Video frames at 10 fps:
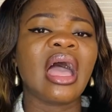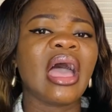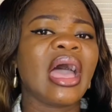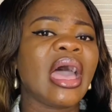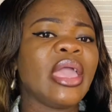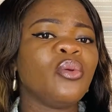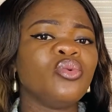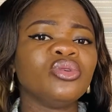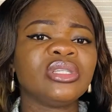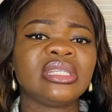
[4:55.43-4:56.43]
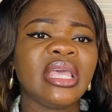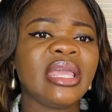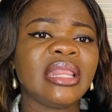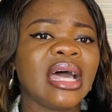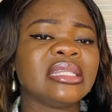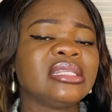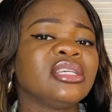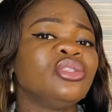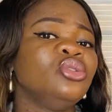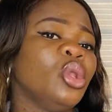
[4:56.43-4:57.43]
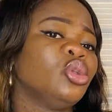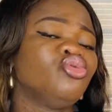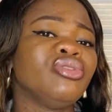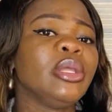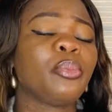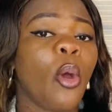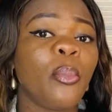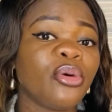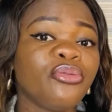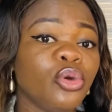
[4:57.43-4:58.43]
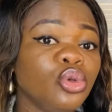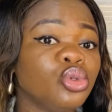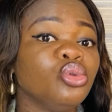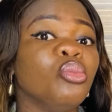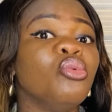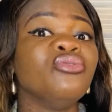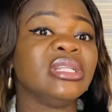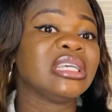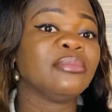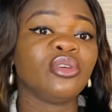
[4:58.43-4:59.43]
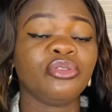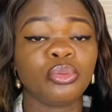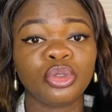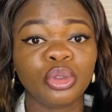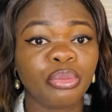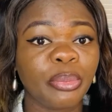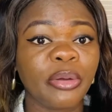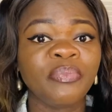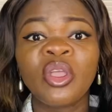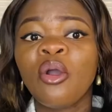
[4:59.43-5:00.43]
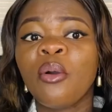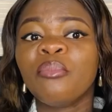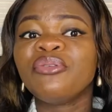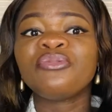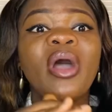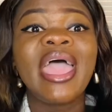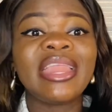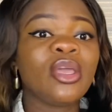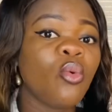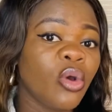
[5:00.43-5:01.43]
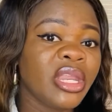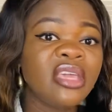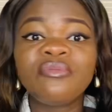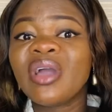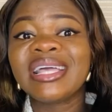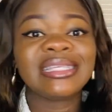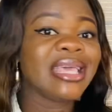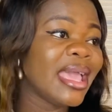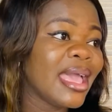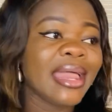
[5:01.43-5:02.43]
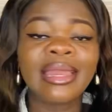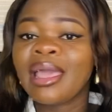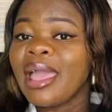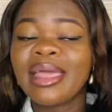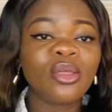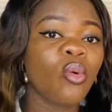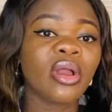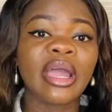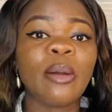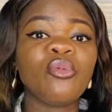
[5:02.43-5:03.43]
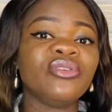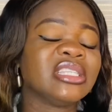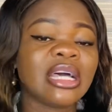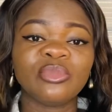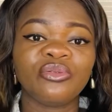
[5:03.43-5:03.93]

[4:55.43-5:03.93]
I will say that it is not really proper for you to move in terms of the motion paper. Before anyone, even SAN, anyone can move in terms of